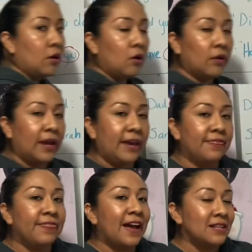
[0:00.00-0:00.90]
Okay,
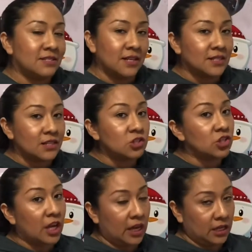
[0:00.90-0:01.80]
that doesn't
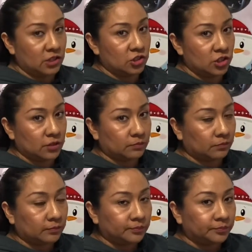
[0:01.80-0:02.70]
change.
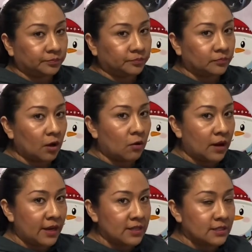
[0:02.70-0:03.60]
All right?